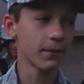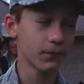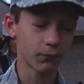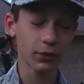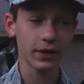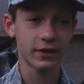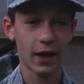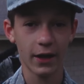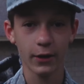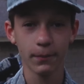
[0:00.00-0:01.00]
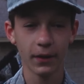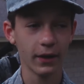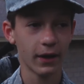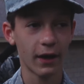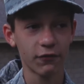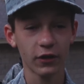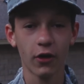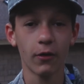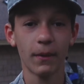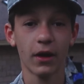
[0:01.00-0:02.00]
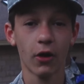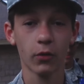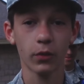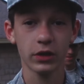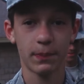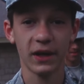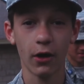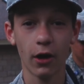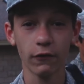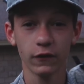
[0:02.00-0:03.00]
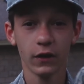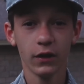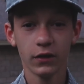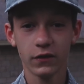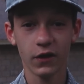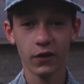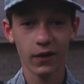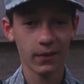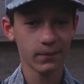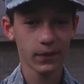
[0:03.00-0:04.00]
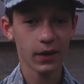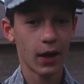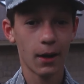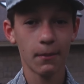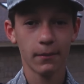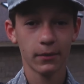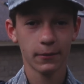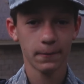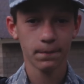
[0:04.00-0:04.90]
I'm really tired, but I feel like all my hard work's paid off. So. Did you do hell time?